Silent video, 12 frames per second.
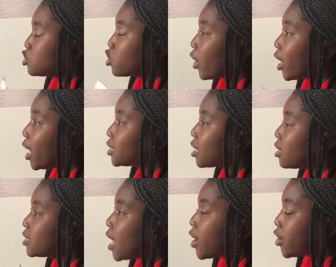So guys,
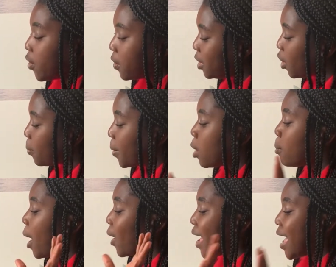I'll tell you a little bit
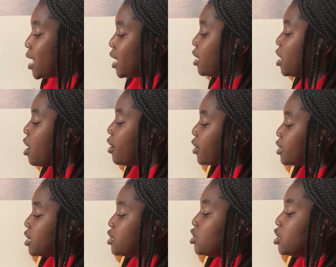about Helen,
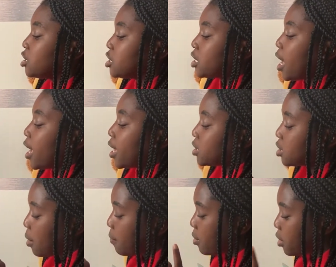because it does say
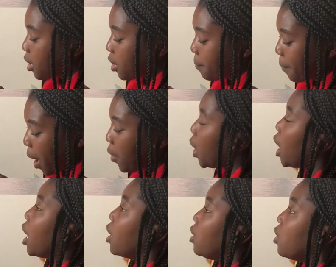something about
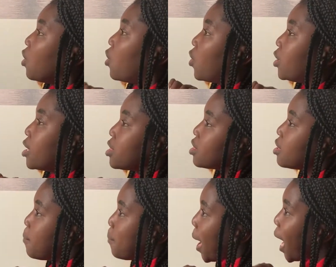her on
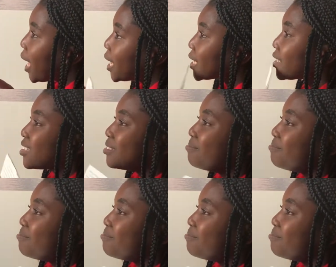the back.